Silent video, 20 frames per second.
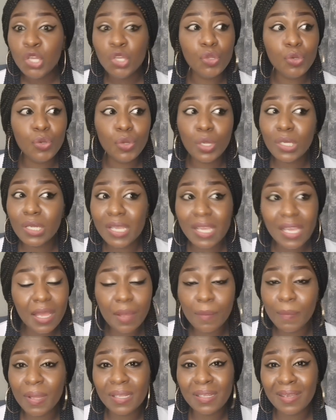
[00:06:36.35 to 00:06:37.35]
do not
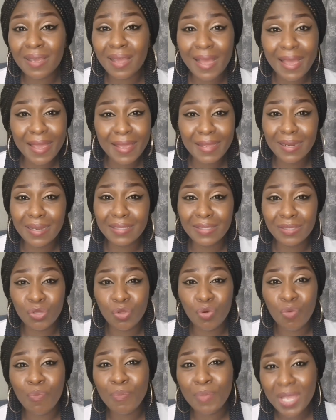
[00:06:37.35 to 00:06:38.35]
care about the high class
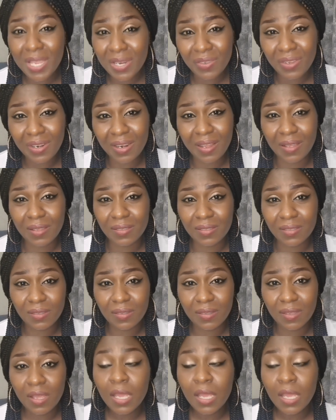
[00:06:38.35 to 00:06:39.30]
nor middle class.